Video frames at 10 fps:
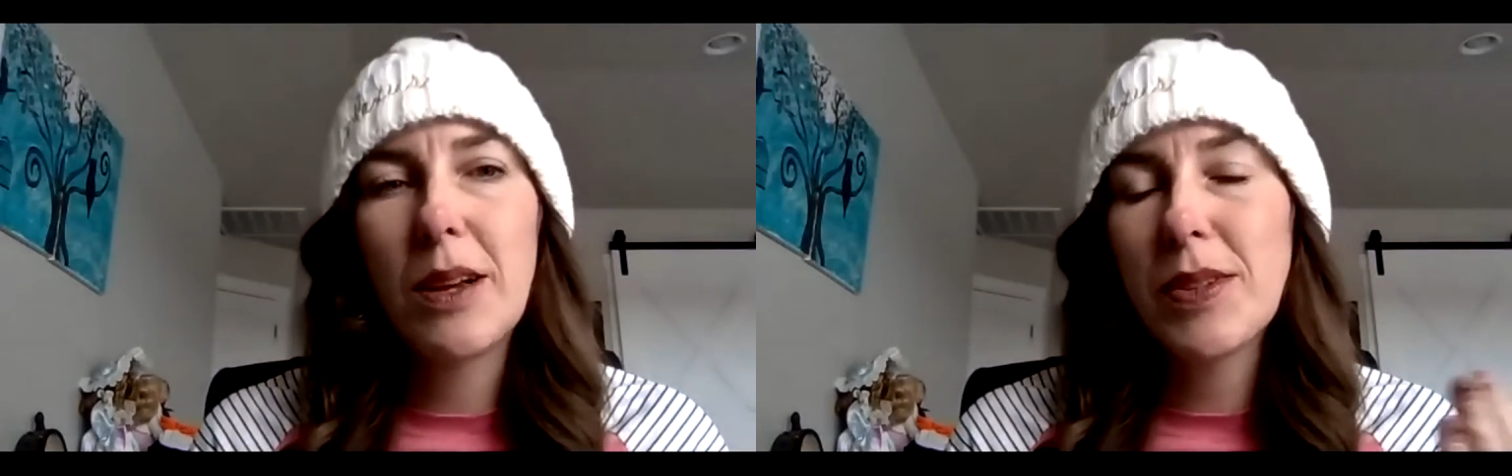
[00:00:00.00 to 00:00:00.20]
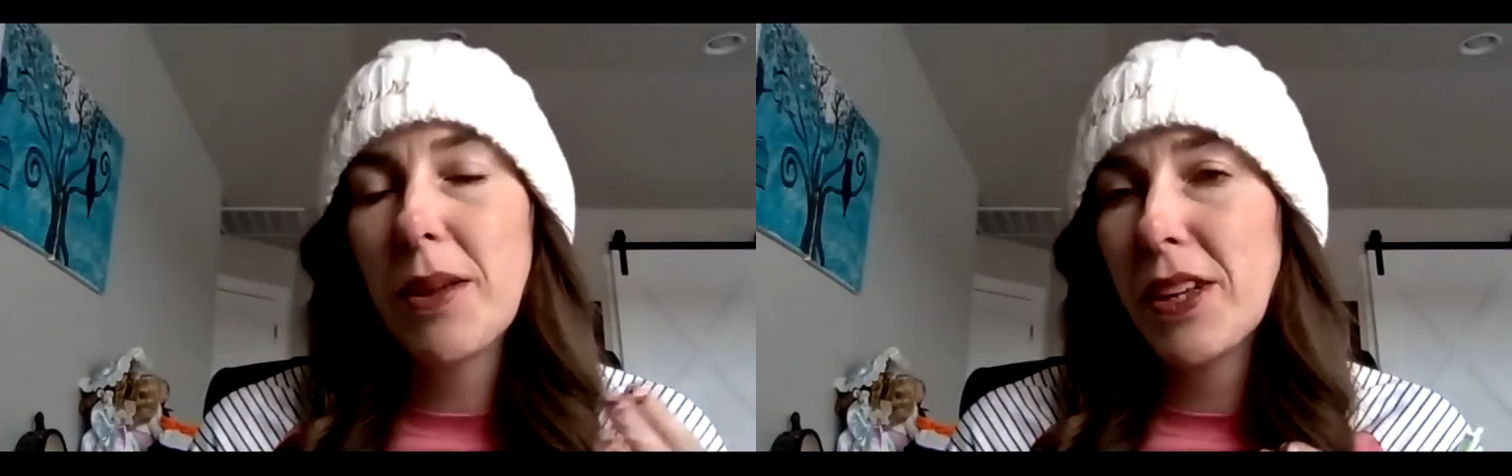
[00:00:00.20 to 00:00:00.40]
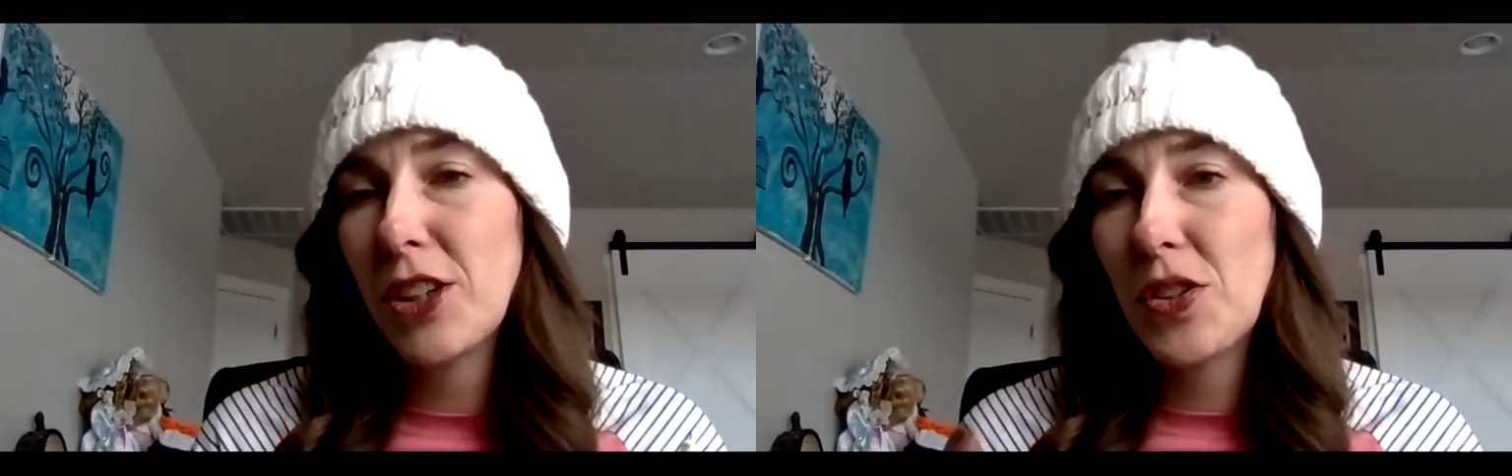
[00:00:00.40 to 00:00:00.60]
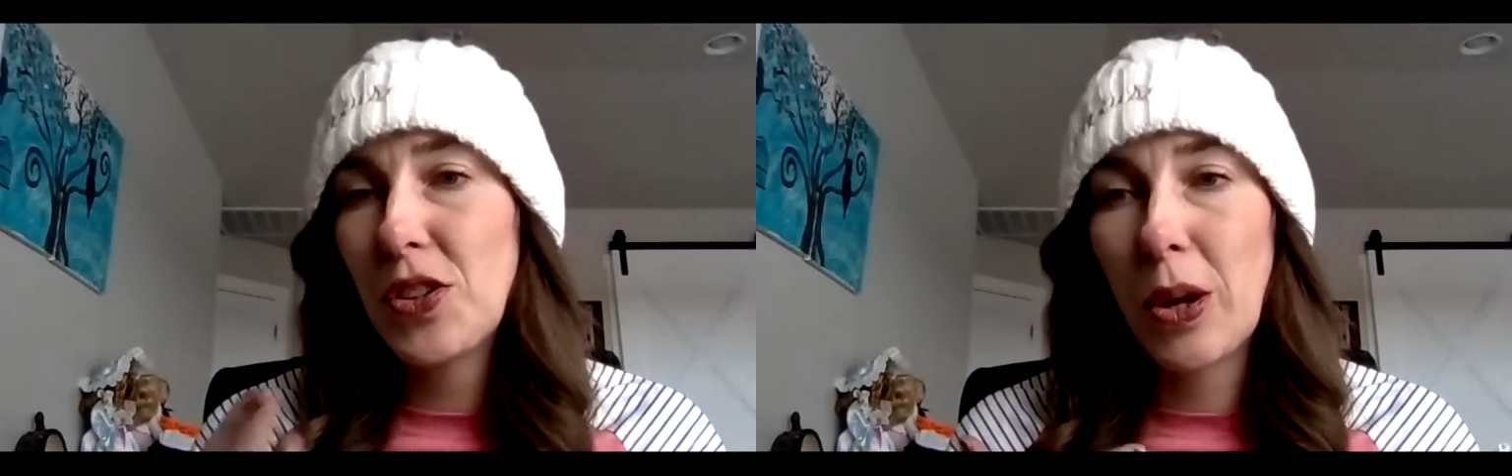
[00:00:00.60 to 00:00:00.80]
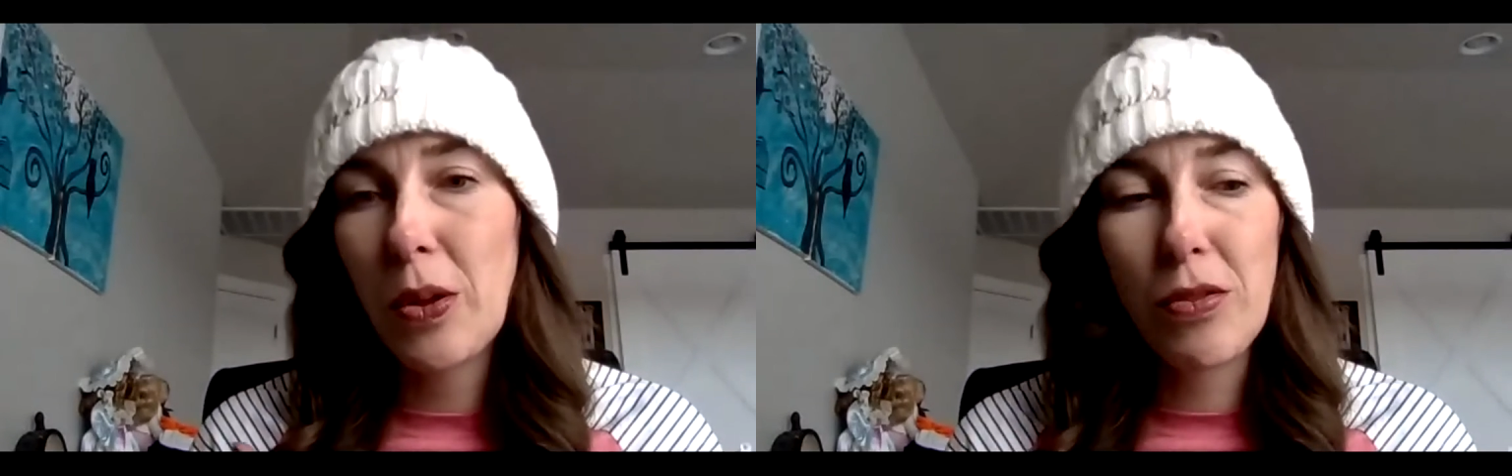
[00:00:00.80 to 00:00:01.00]
Something just
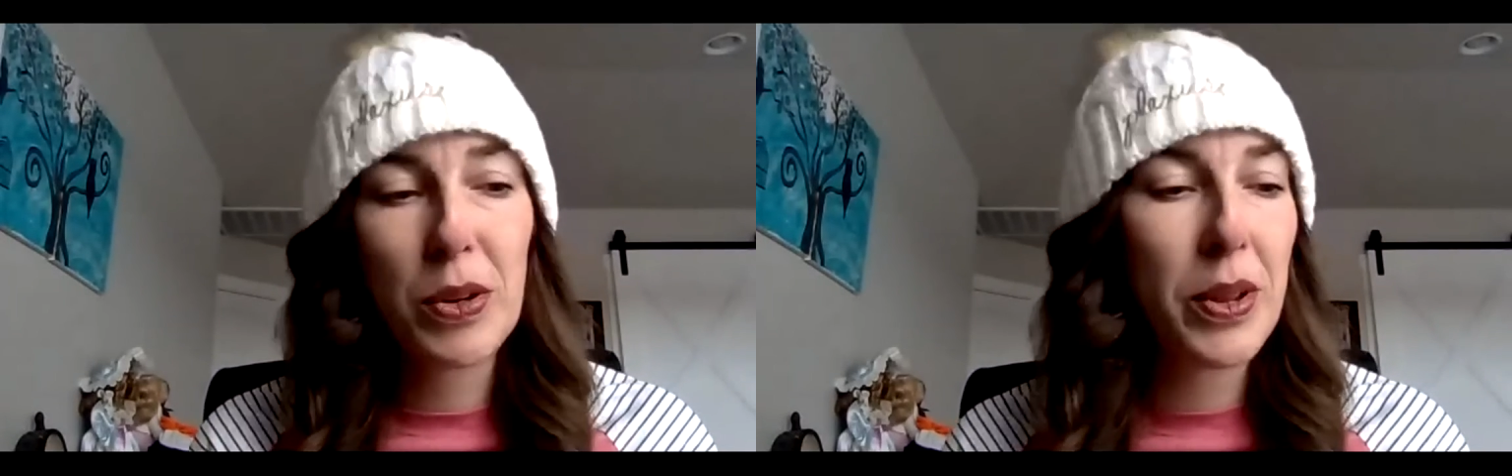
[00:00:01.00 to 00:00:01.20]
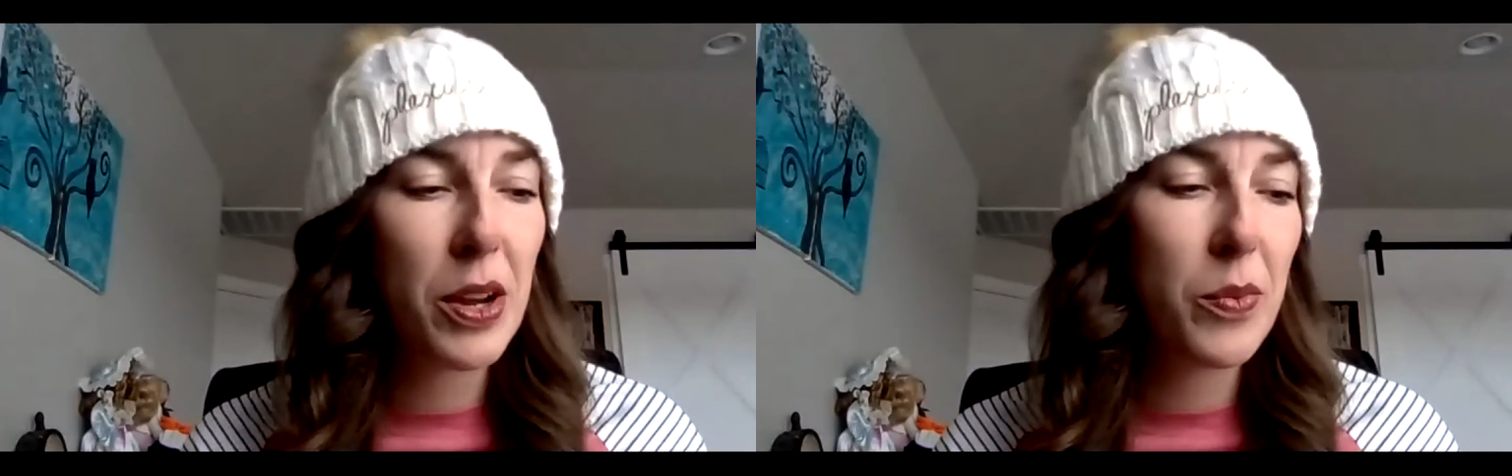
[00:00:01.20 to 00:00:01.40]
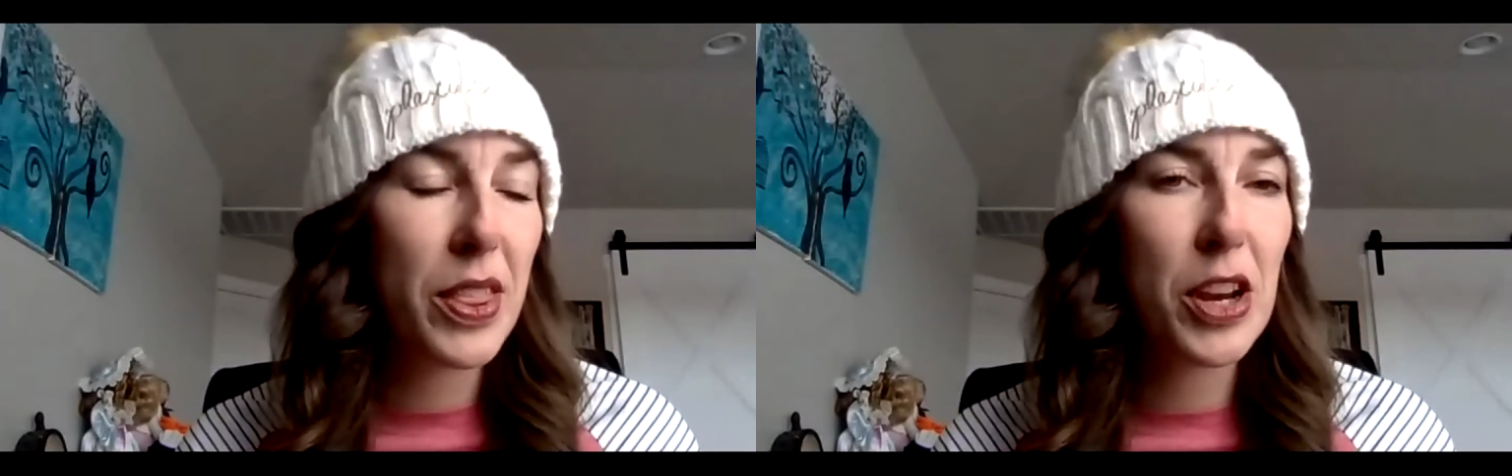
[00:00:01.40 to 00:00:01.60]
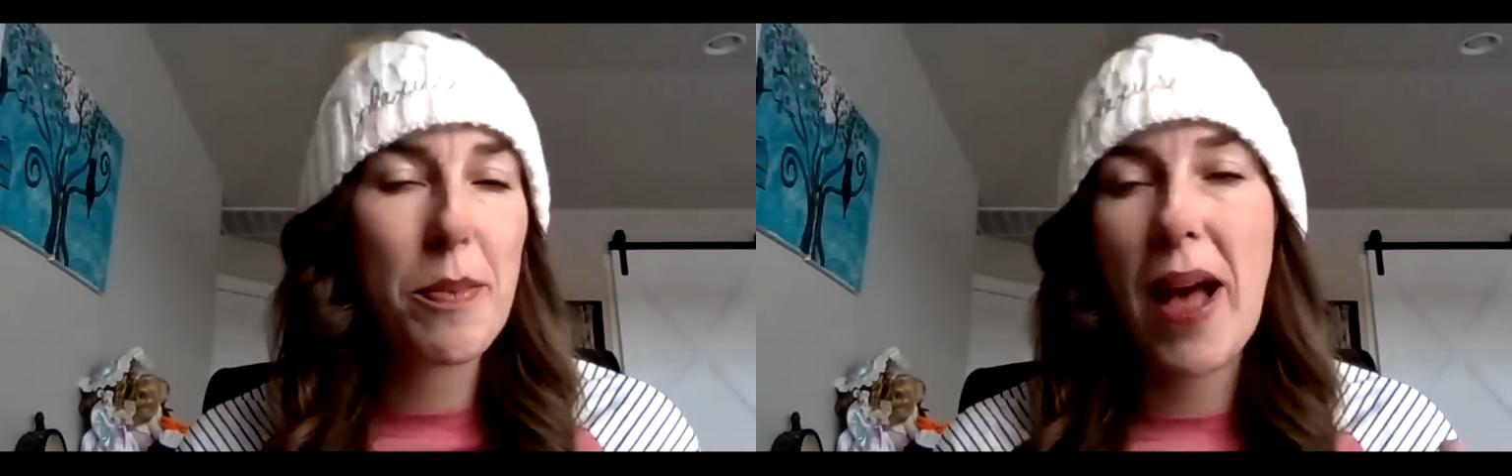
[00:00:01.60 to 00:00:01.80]
to go through with your